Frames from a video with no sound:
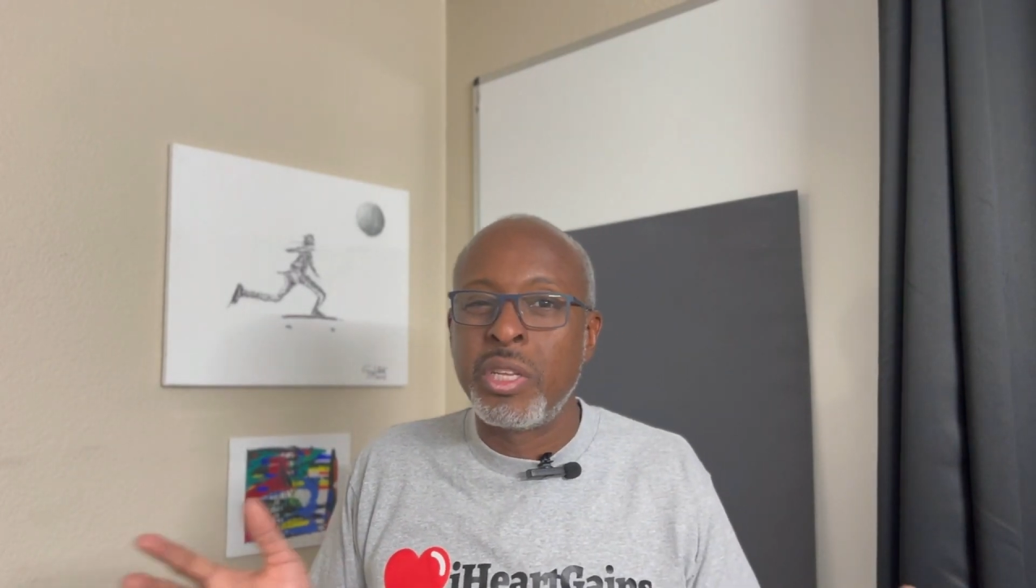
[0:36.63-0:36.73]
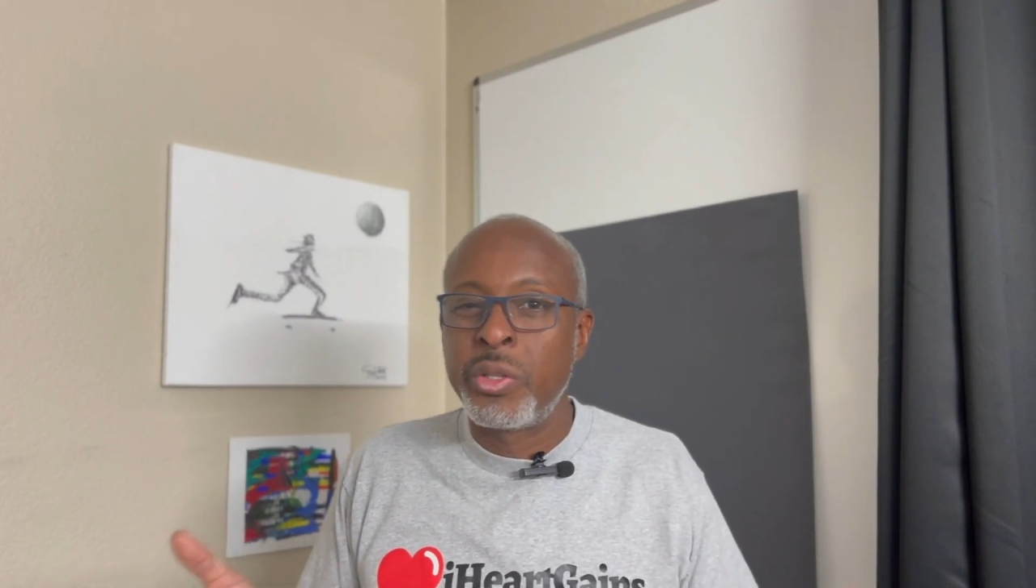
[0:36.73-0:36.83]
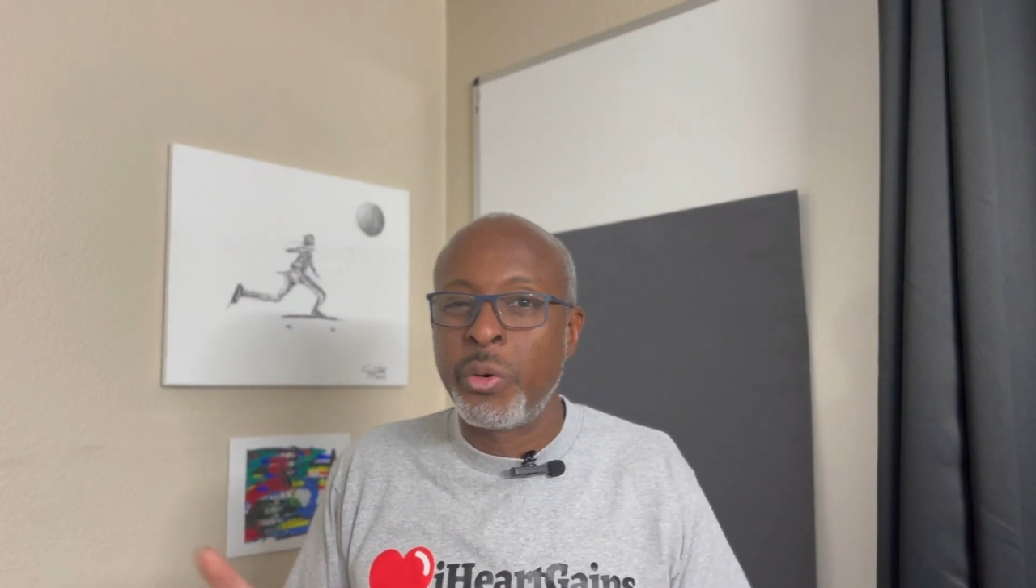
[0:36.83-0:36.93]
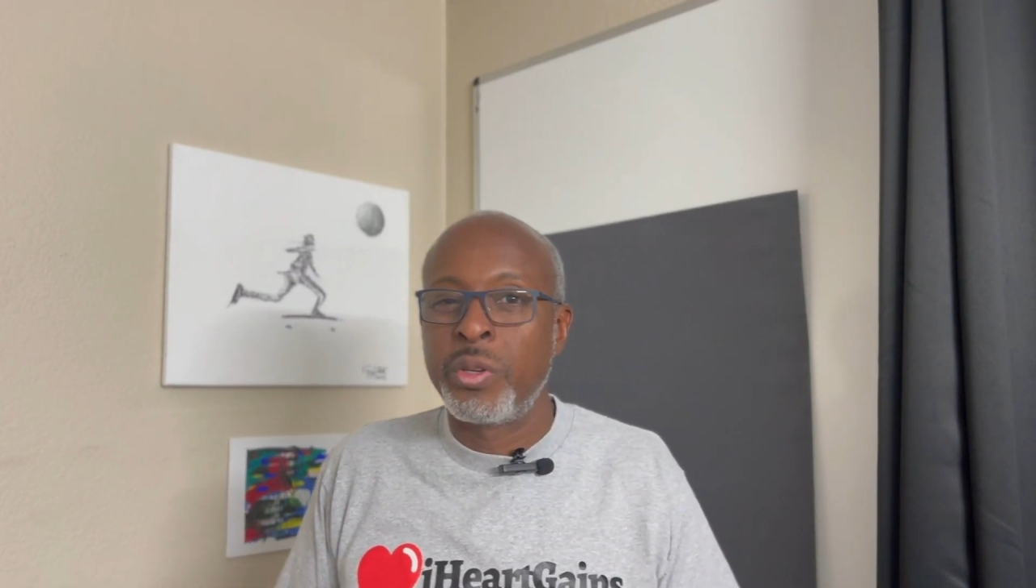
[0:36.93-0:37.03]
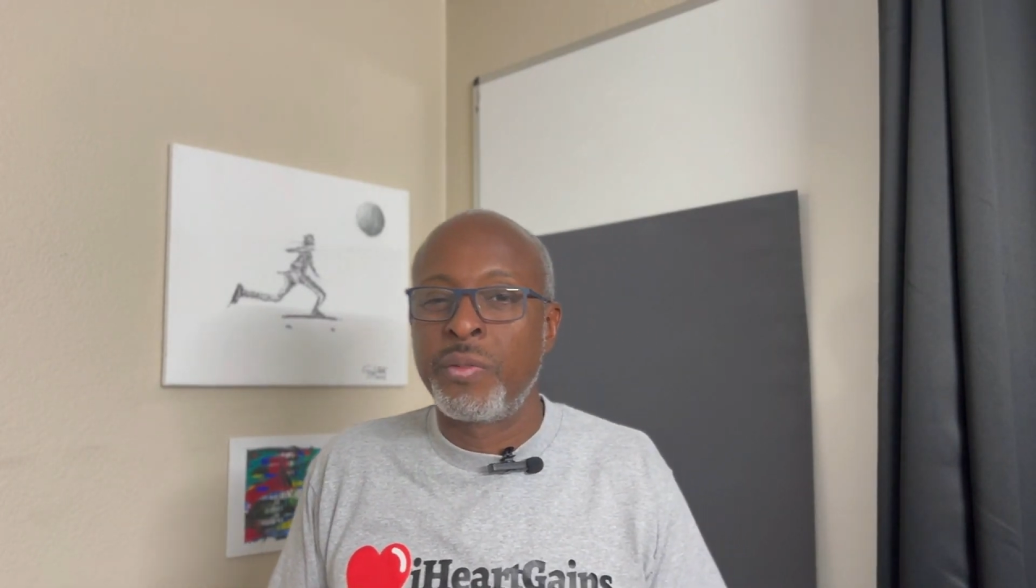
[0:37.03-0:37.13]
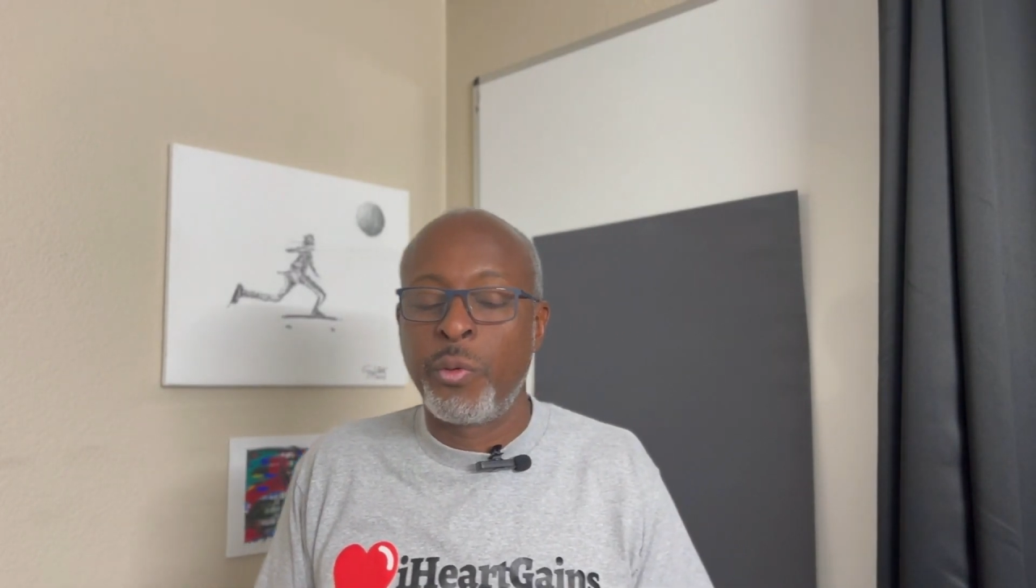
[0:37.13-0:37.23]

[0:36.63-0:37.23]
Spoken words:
30s or